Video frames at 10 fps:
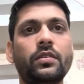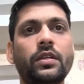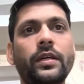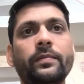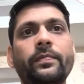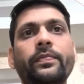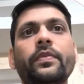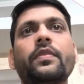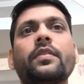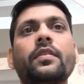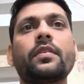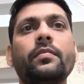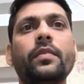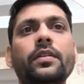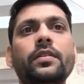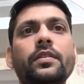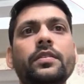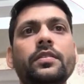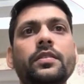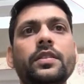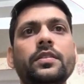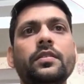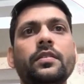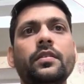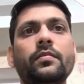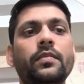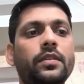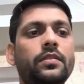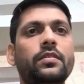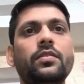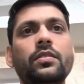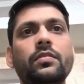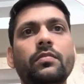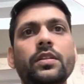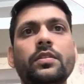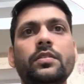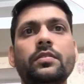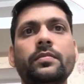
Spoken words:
M month. This is months, not months.